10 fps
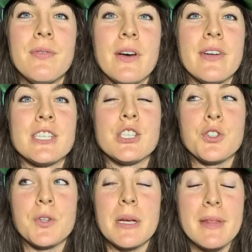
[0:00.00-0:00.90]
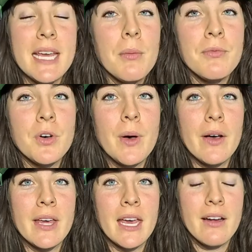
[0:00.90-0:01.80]
I found extremely helpful
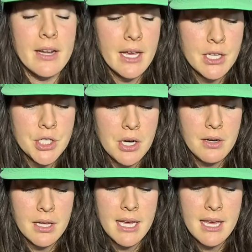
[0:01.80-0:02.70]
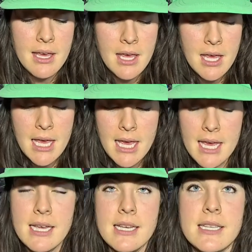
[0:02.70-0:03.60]
while carrying Charlie
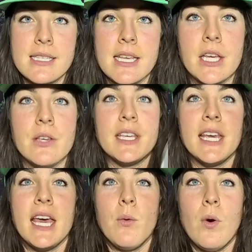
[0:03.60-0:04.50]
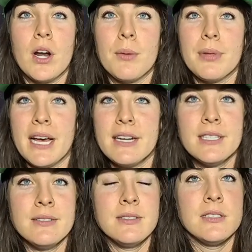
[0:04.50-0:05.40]
is using a water
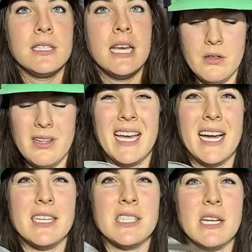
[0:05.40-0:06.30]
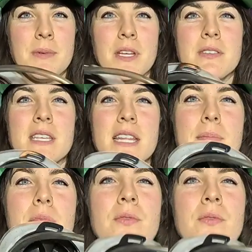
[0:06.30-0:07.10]
bladder. I kind of stopped using them